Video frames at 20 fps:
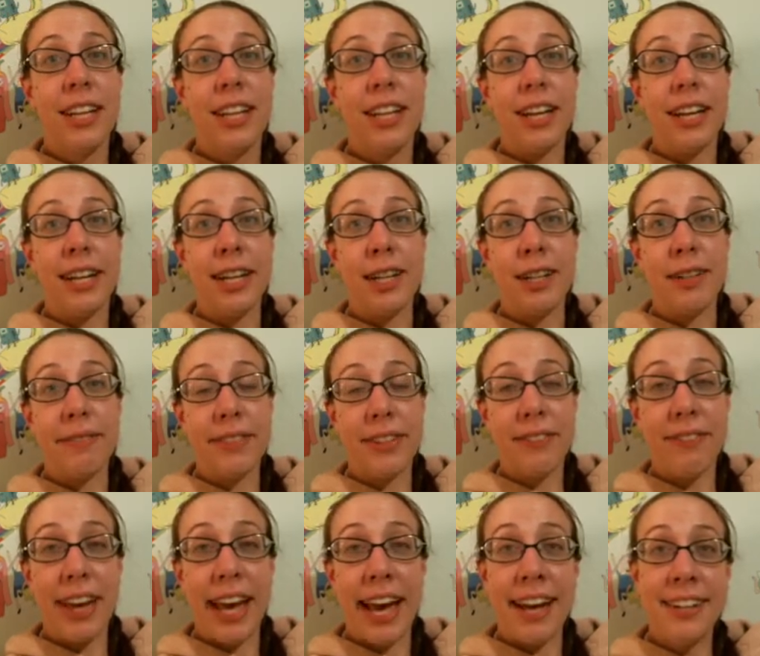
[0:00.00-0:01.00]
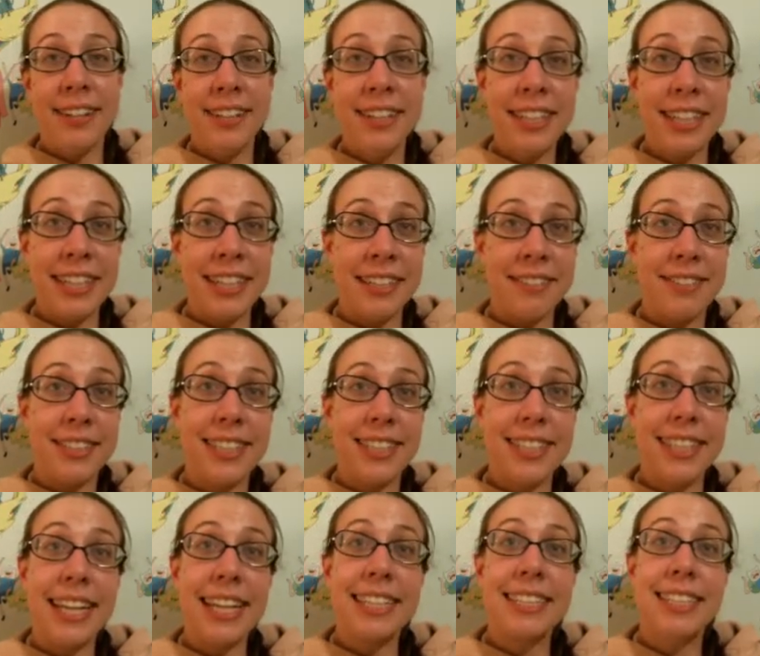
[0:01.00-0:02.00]
the pattern, and I've
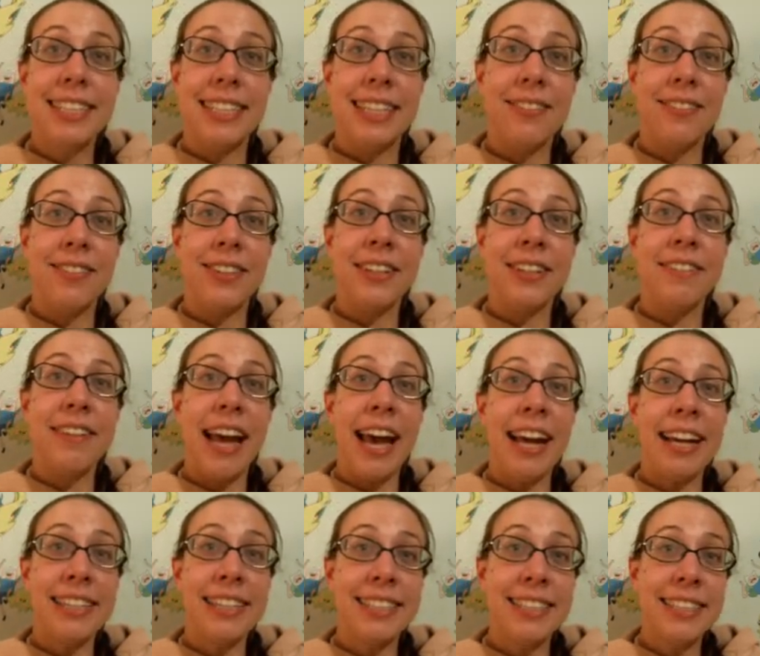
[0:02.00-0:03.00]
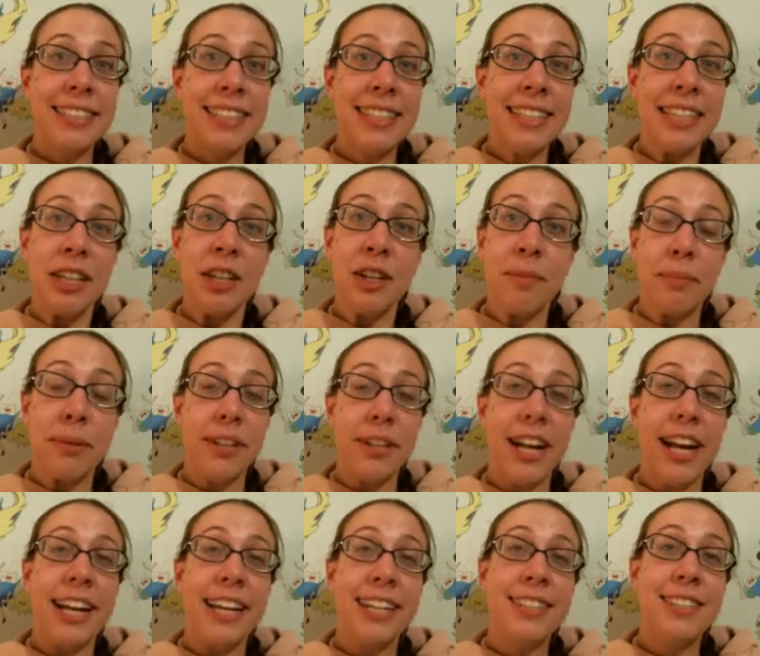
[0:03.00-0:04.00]
selected it, but I've accidentally
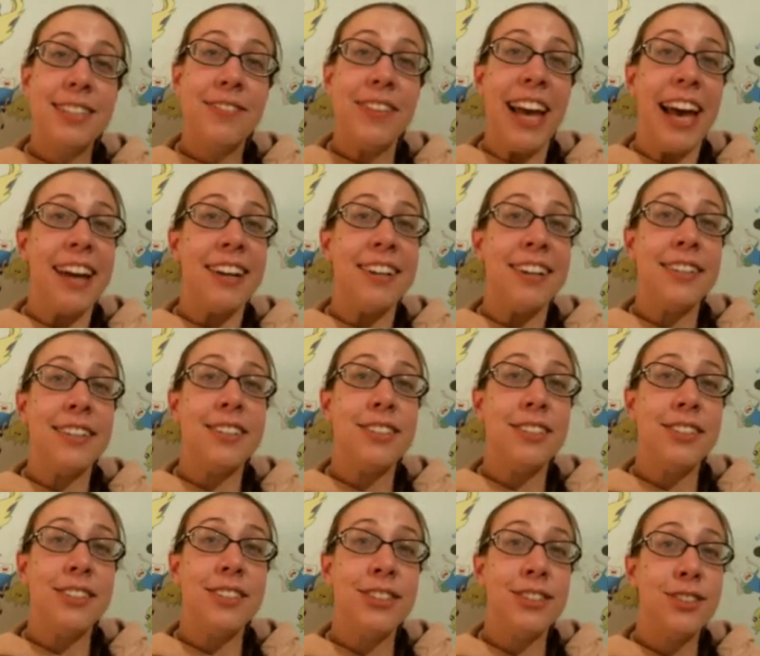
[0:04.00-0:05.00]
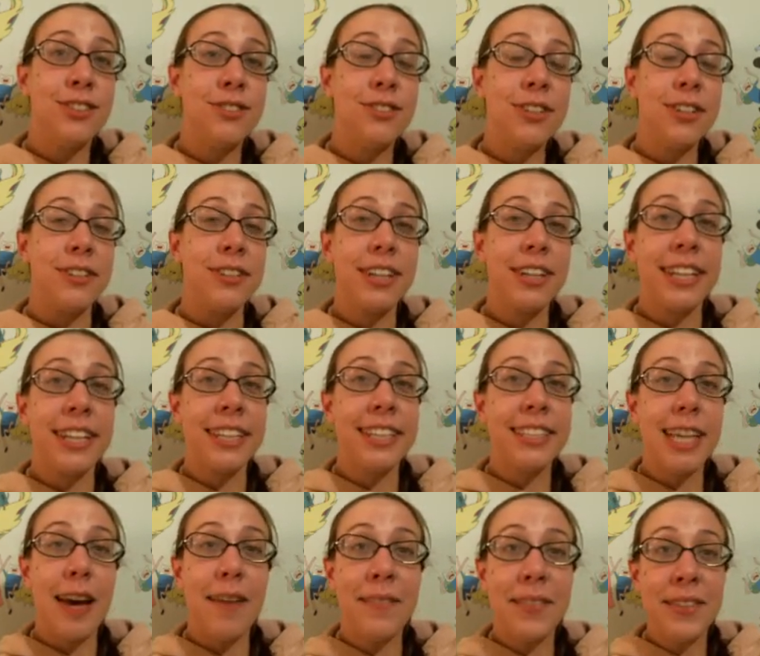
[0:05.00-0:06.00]
applied the pattern to the stroke. And
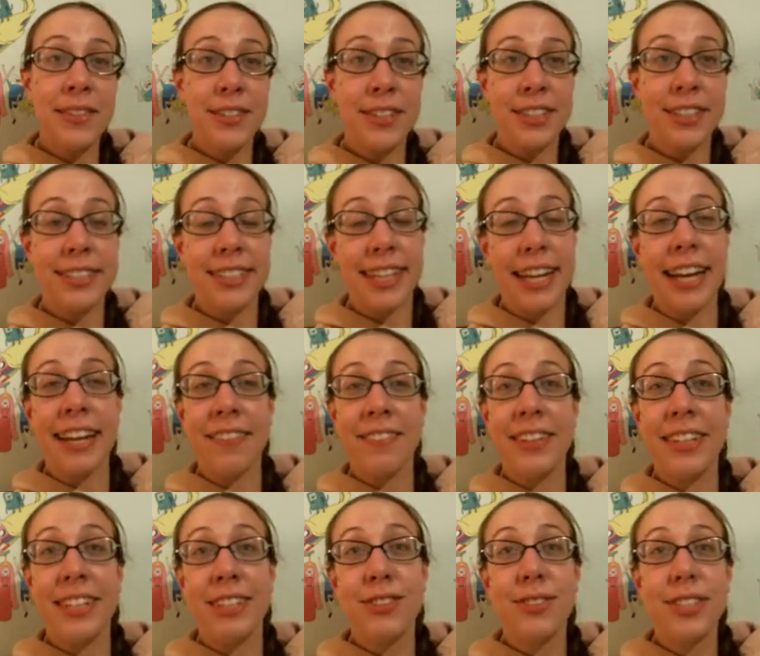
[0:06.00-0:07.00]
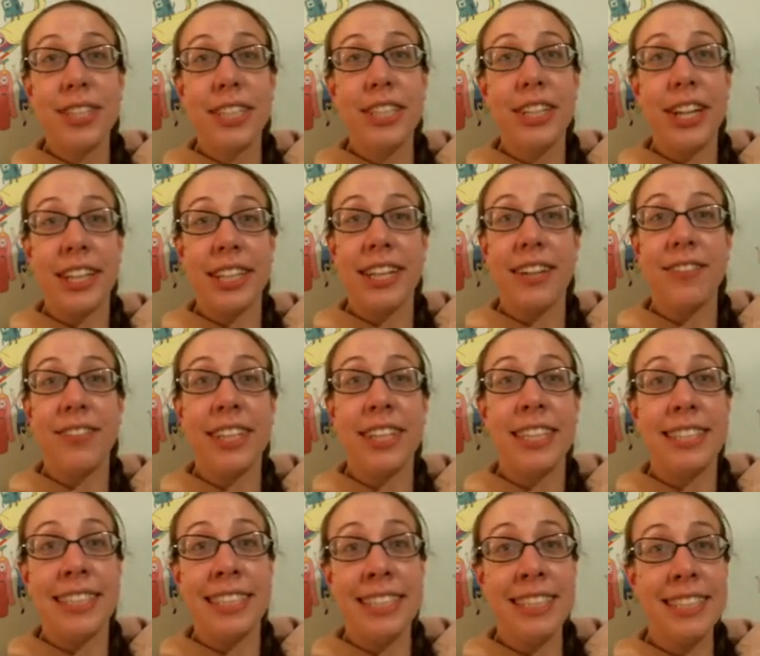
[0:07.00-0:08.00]
this happens all the time, and it's really not that big a
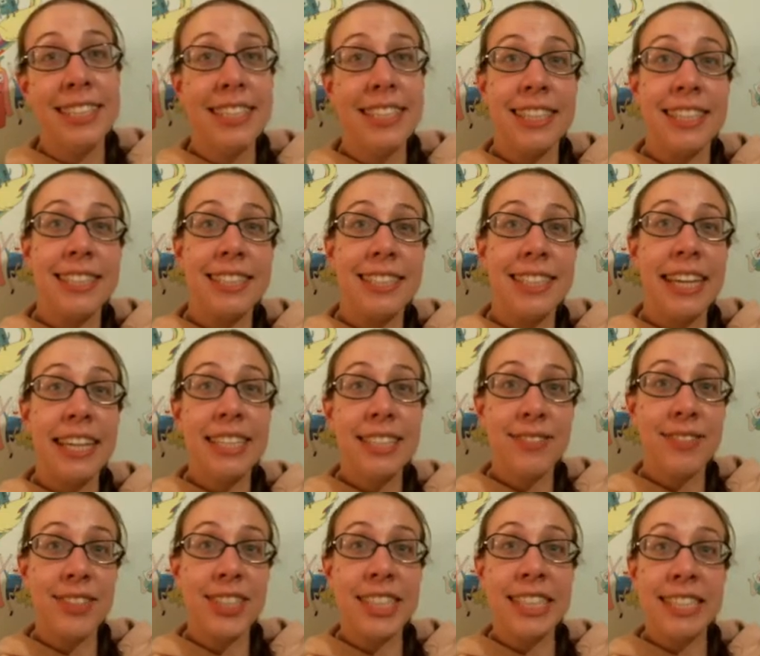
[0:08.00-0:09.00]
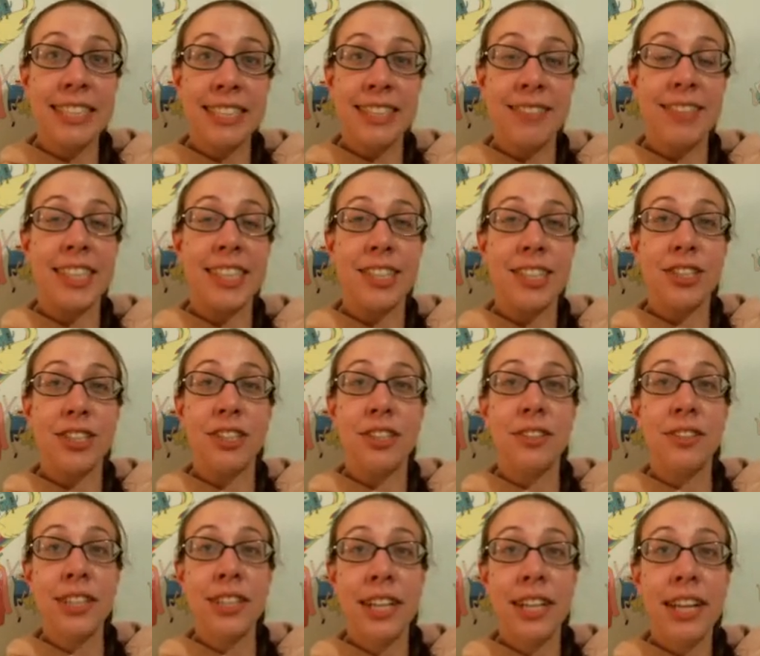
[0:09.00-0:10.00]
deal in this case, but it is something to
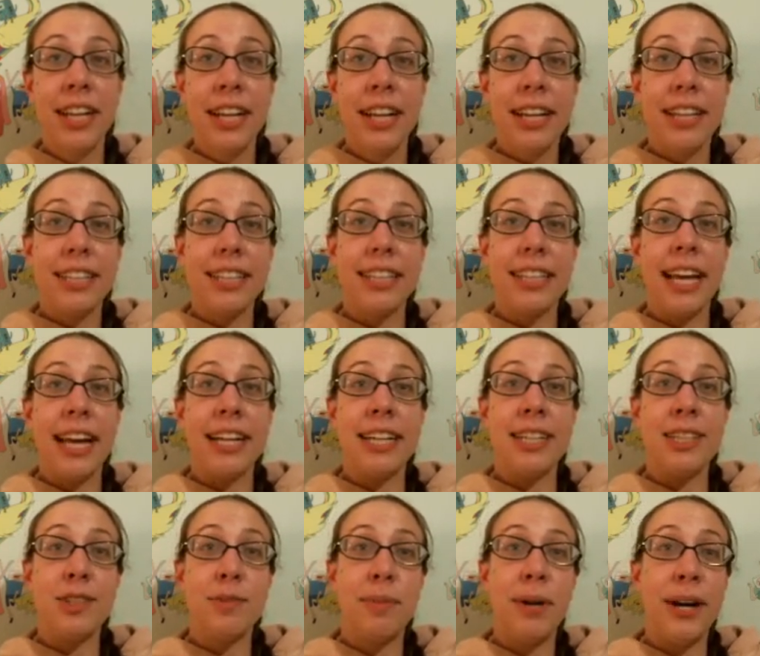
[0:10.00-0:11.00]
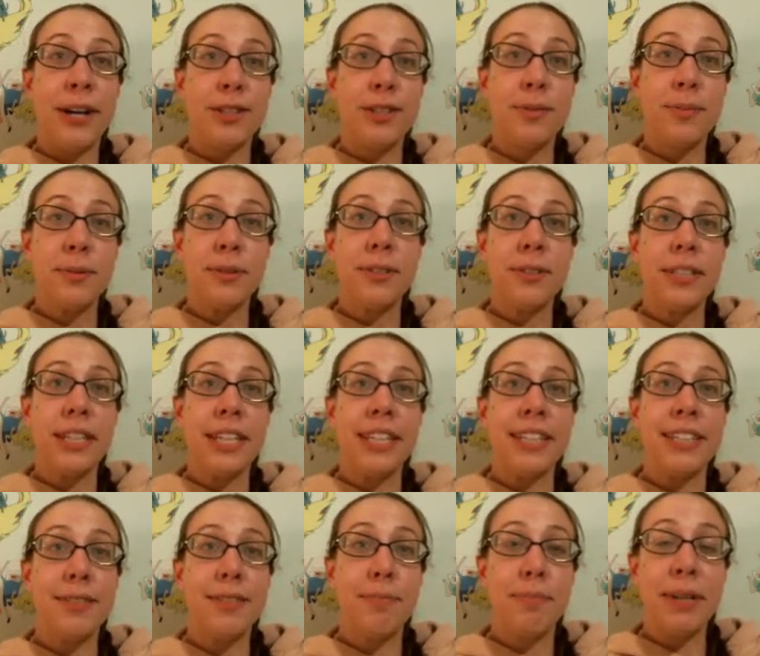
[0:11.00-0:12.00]
note that that is possible, and
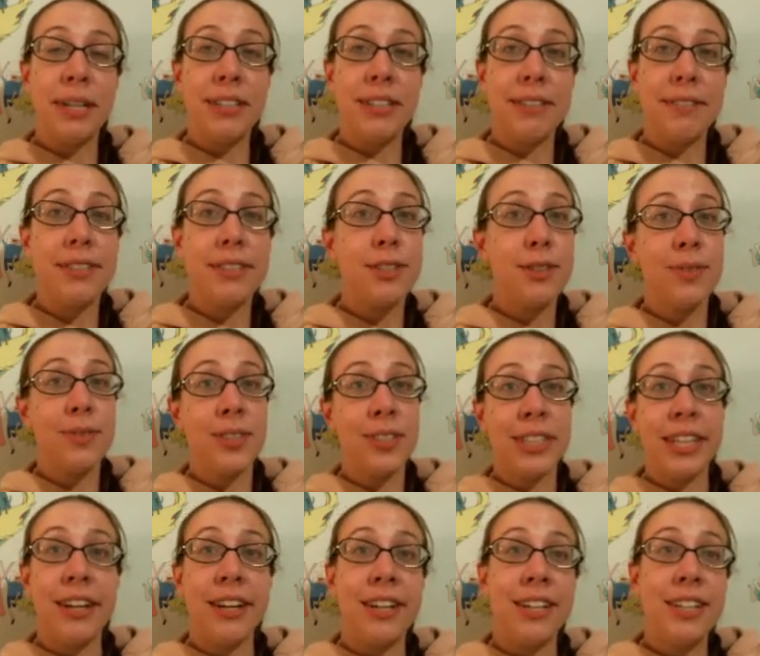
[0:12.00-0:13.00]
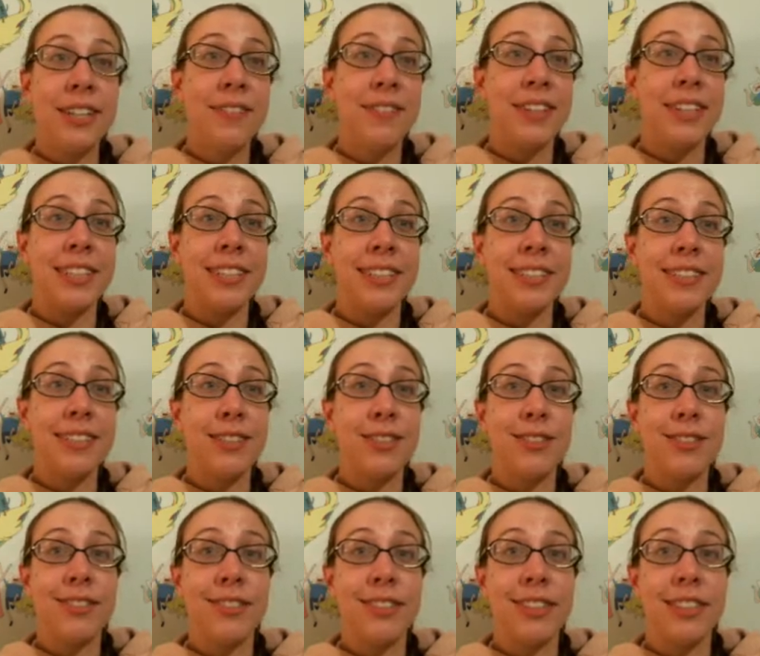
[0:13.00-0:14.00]
it's barely visible at all because the
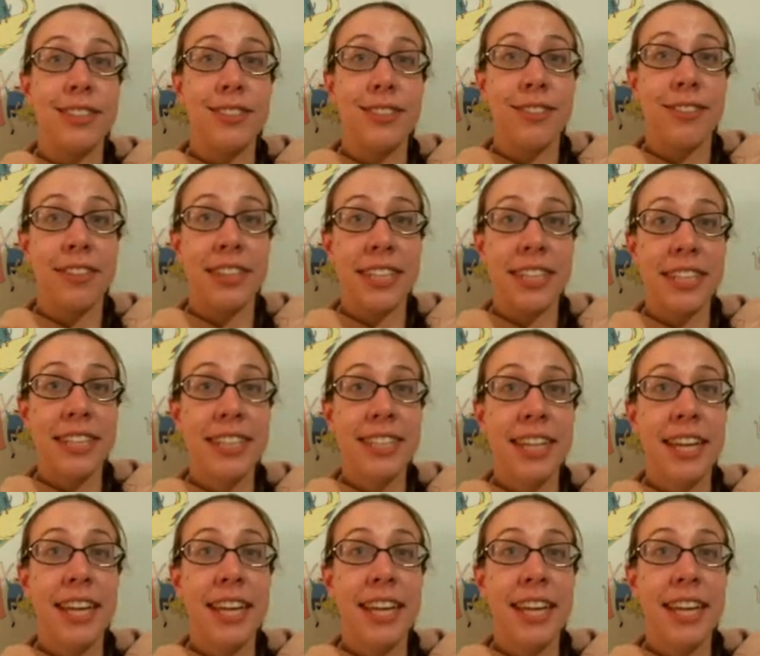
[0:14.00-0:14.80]
stroke is so thin.